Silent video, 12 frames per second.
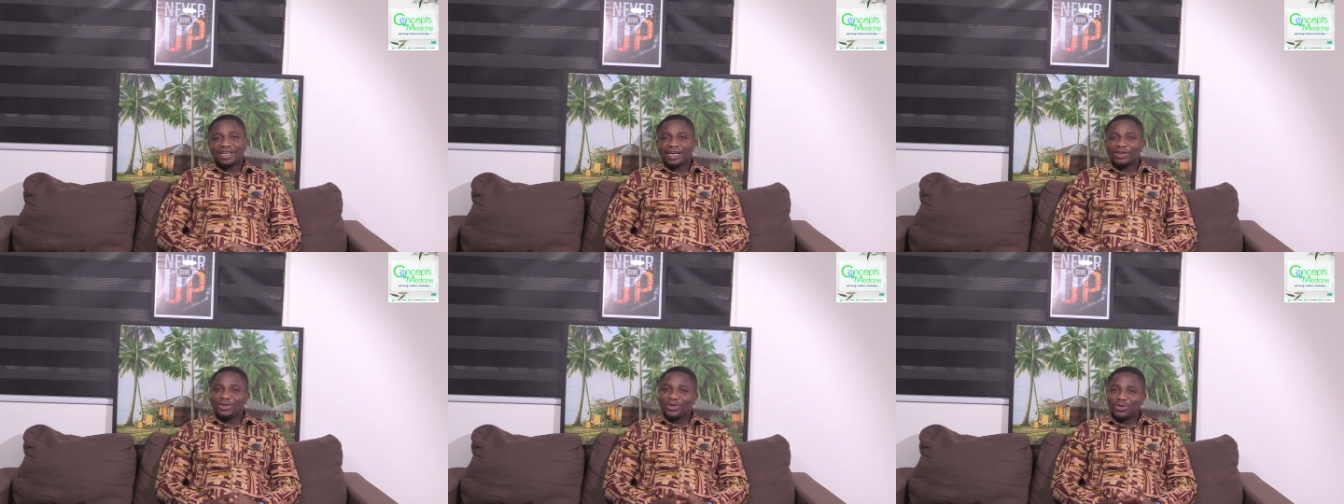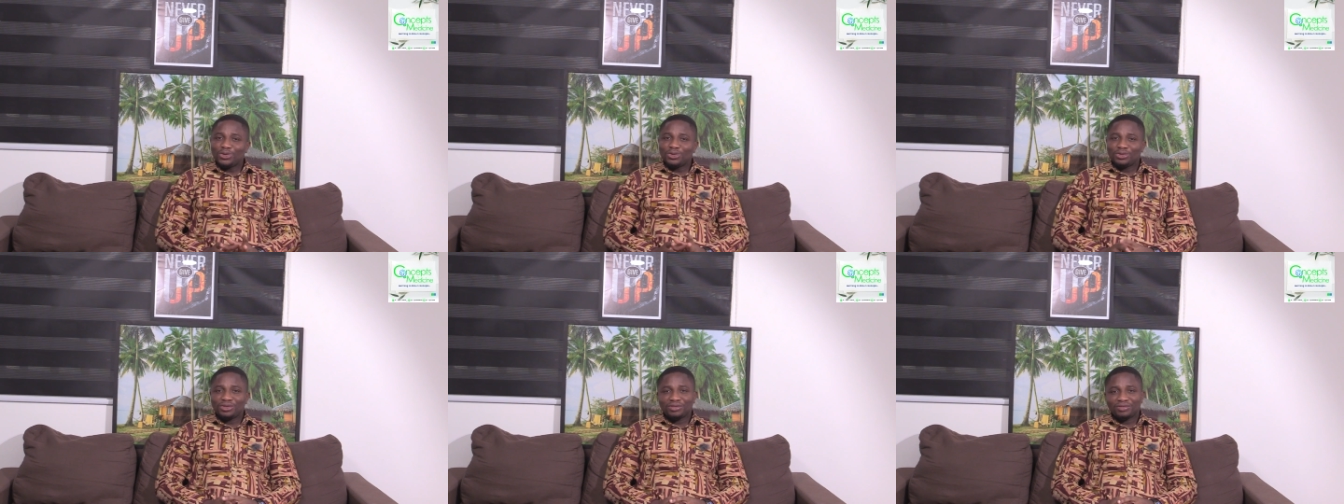that
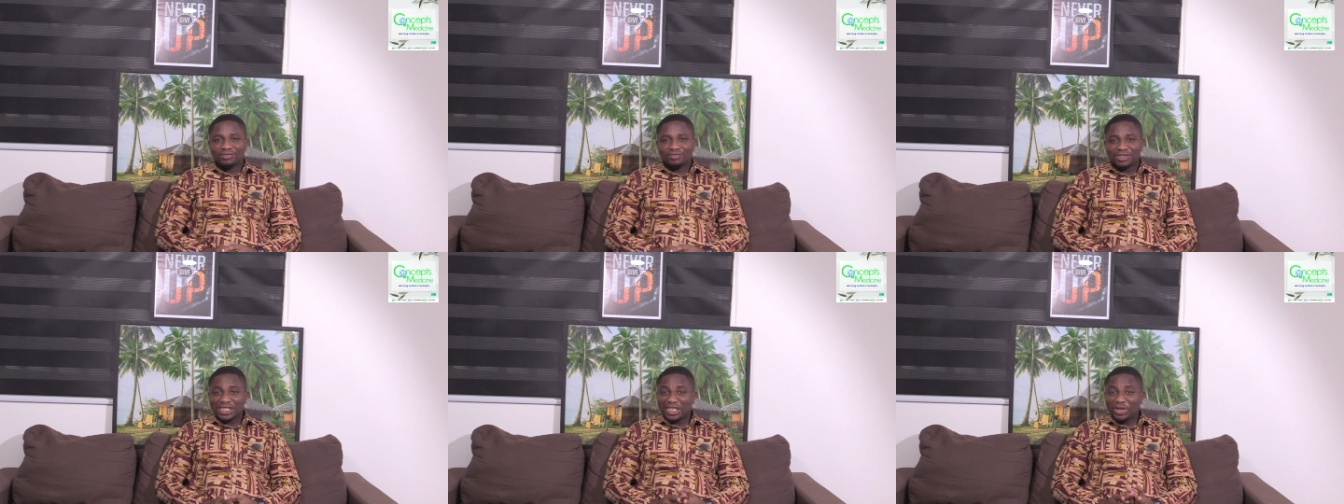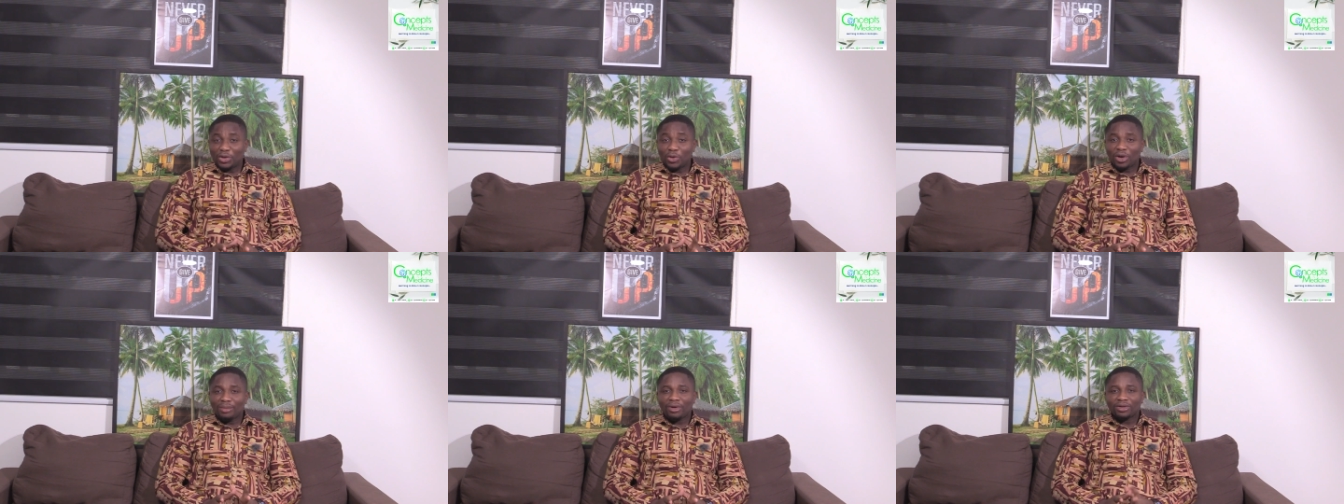you didn't
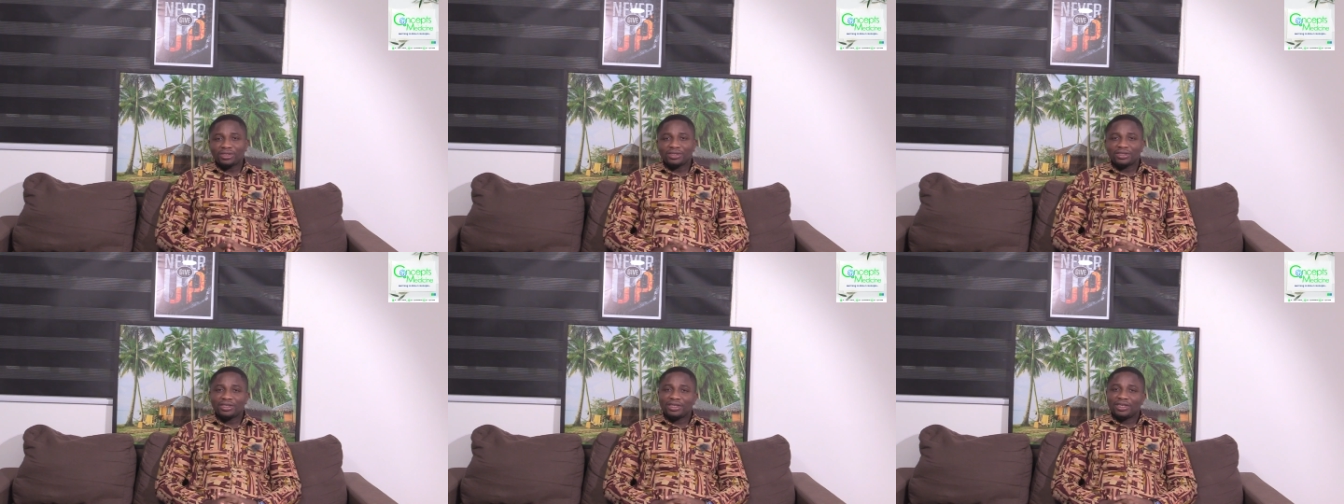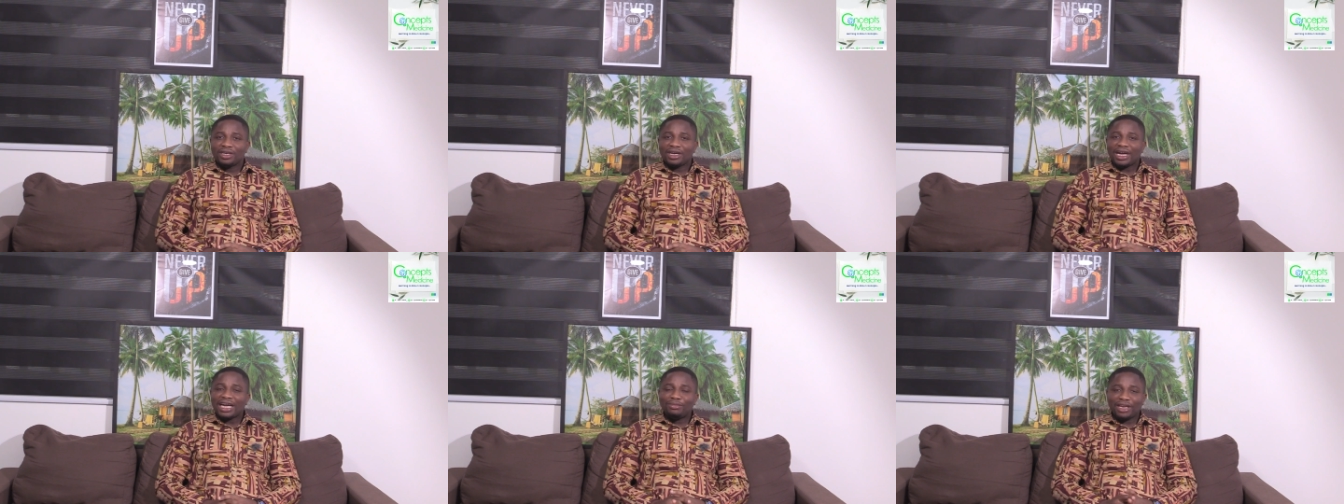know about
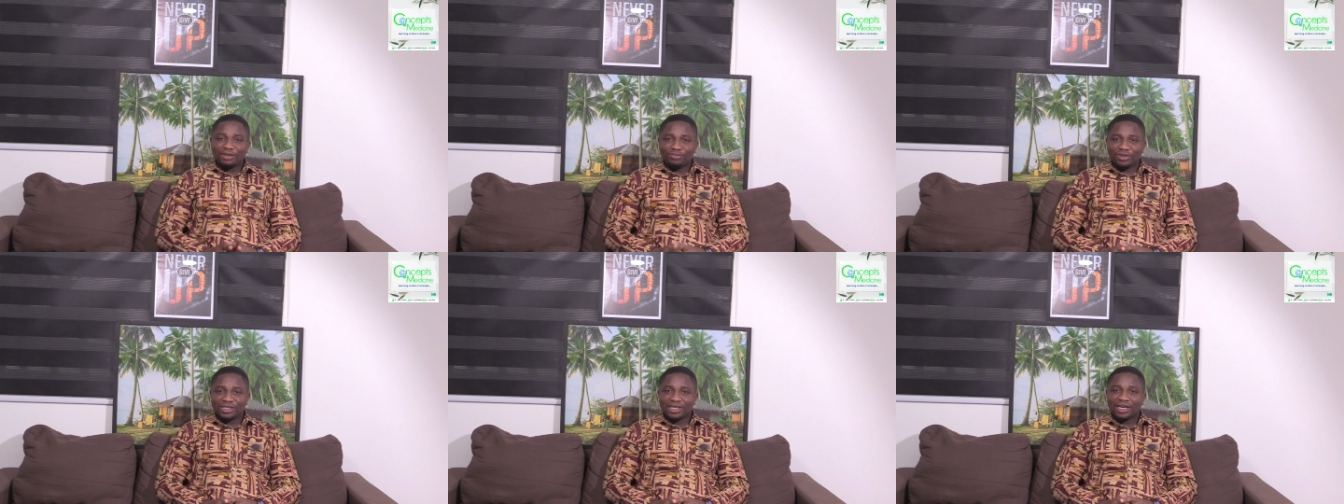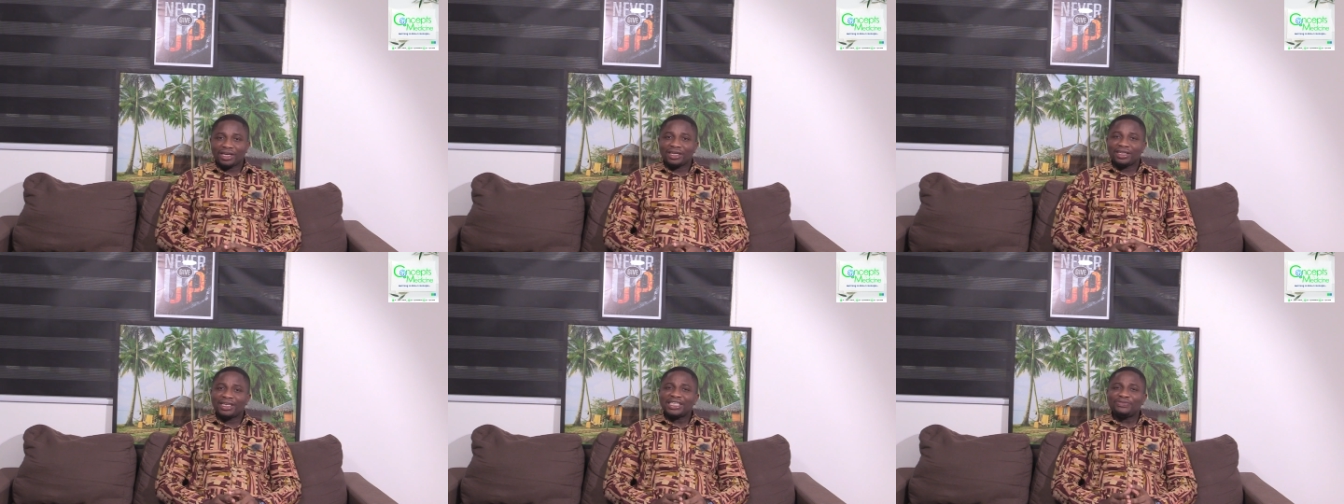high blood pressure,
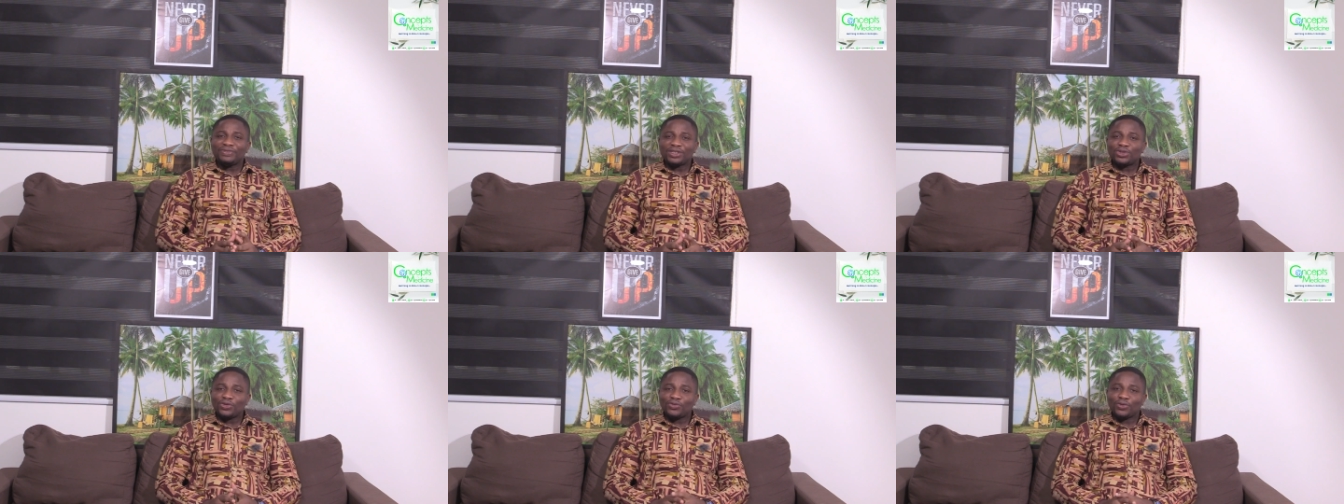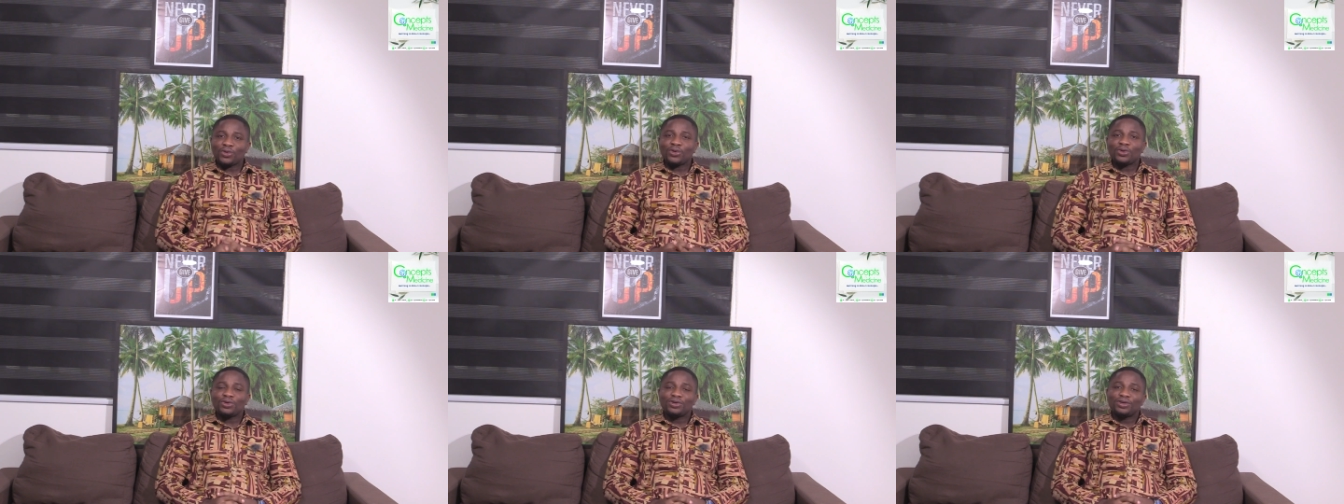let's first of
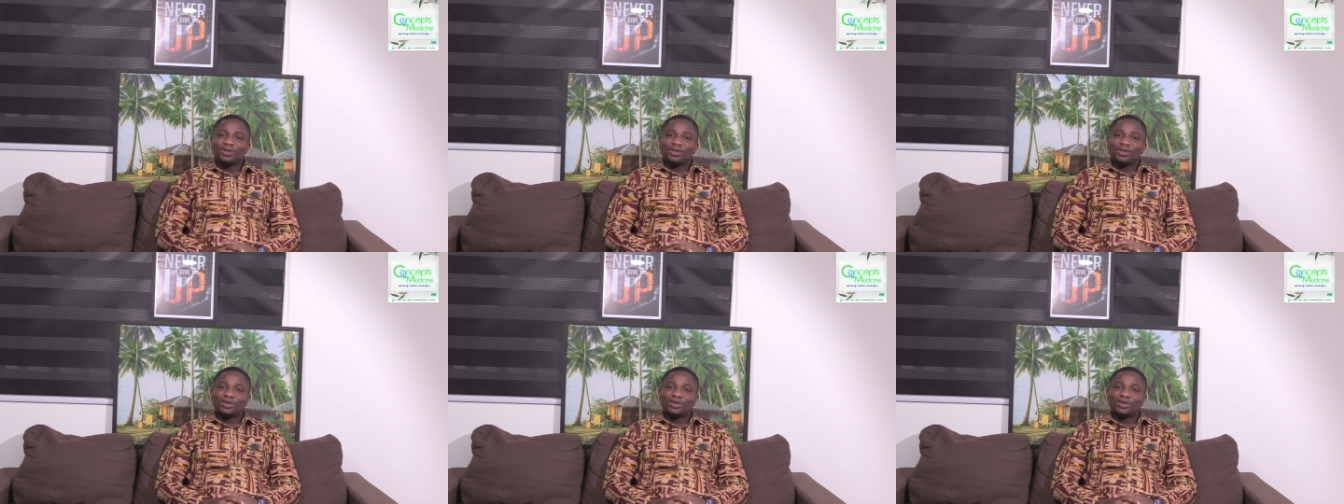all